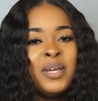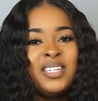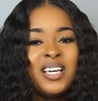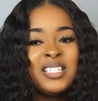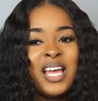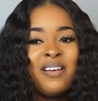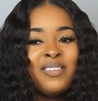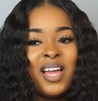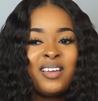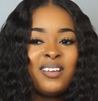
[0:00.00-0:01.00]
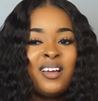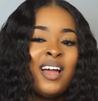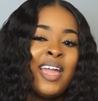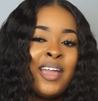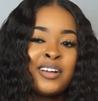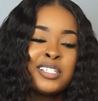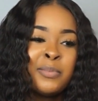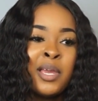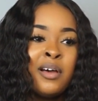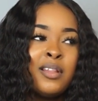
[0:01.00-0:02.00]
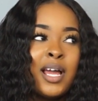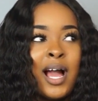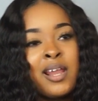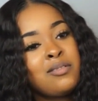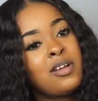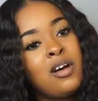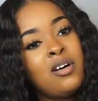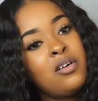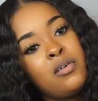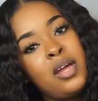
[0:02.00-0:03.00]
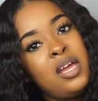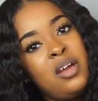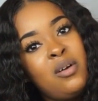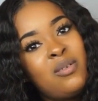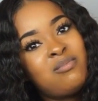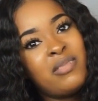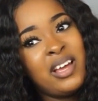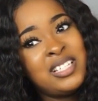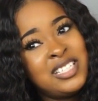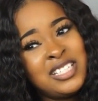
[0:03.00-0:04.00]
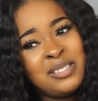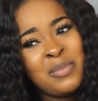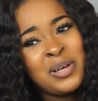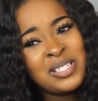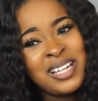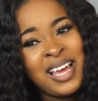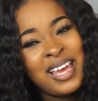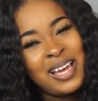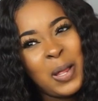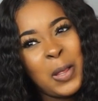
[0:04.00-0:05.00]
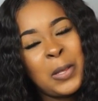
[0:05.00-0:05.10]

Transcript: It does have like a hair smell, like I don't know, it just smells like,